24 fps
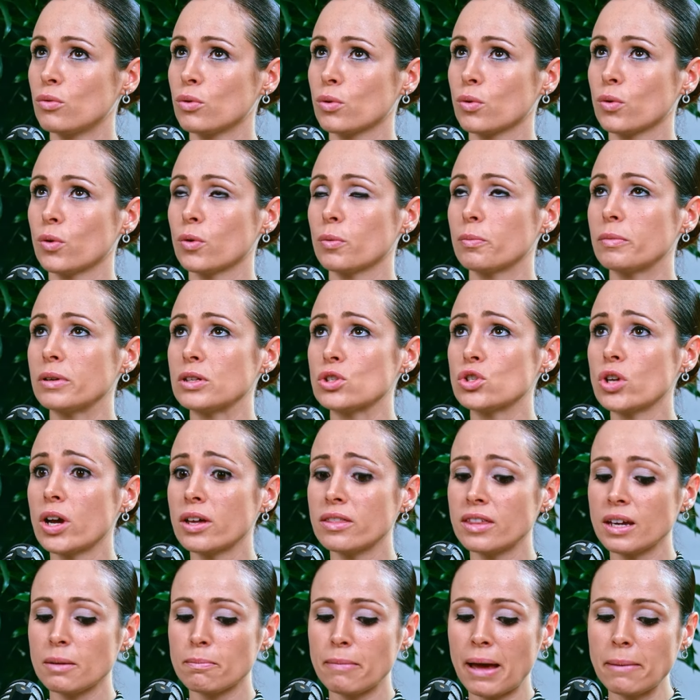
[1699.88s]
recruitment. So I
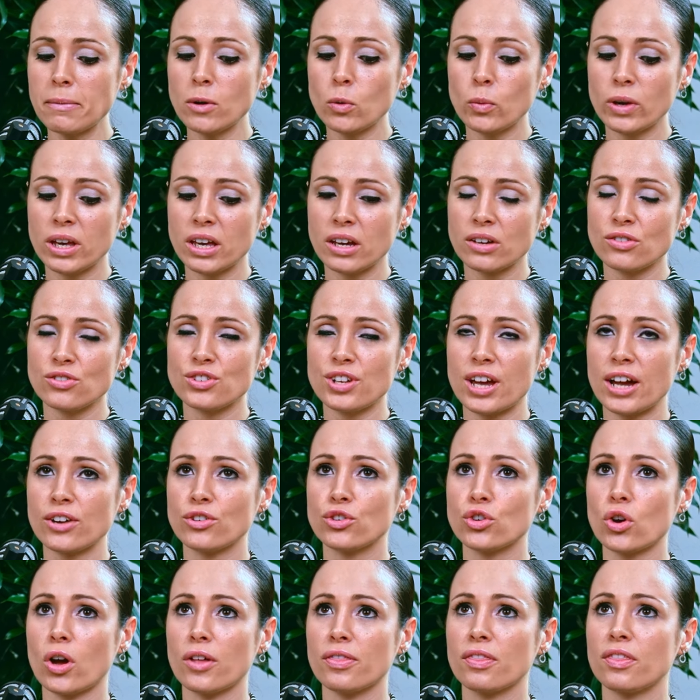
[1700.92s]
think maybe we can
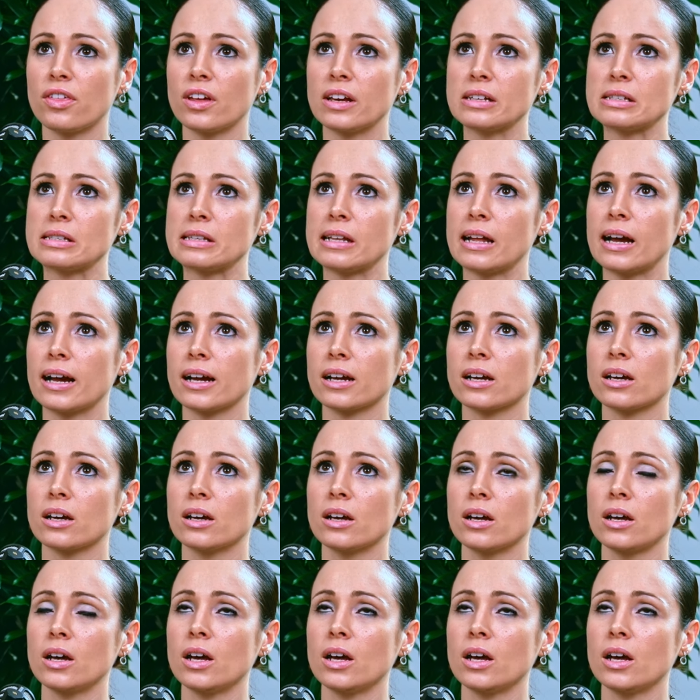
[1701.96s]
touch on things like